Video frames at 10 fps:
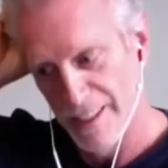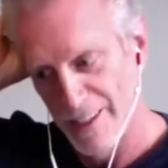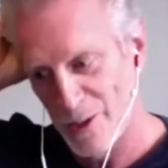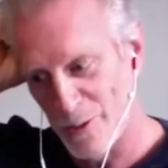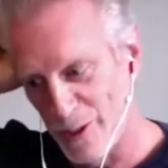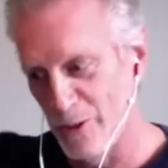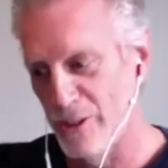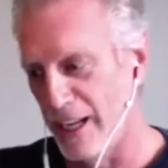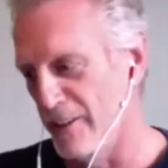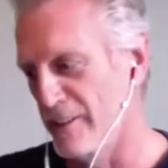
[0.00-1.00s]
The real
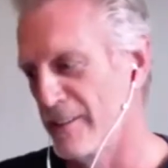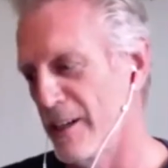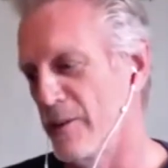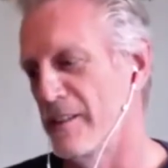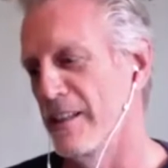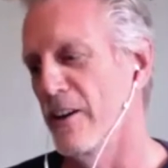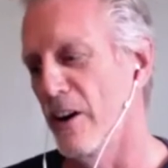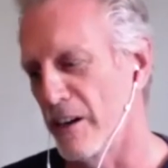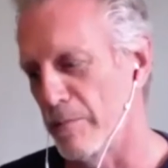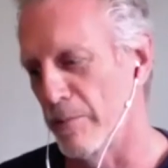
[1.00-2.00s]
challenge, and I would say the
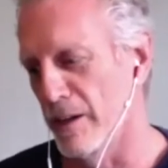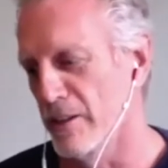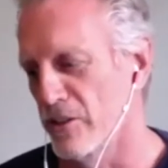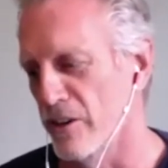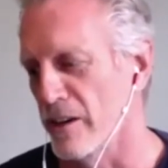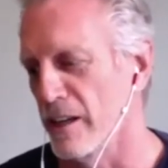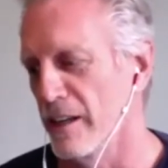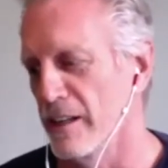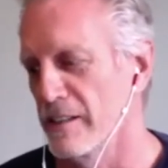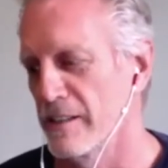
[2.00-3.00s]
harder part of the journey,
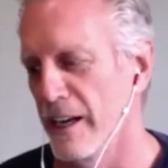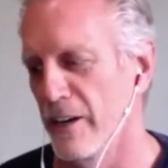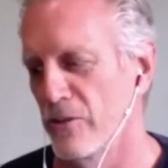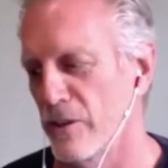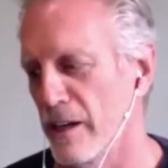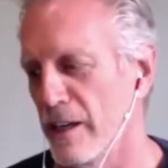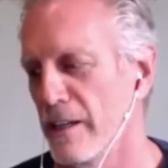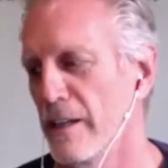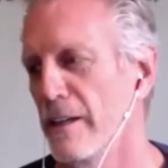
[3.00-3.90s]
is now trying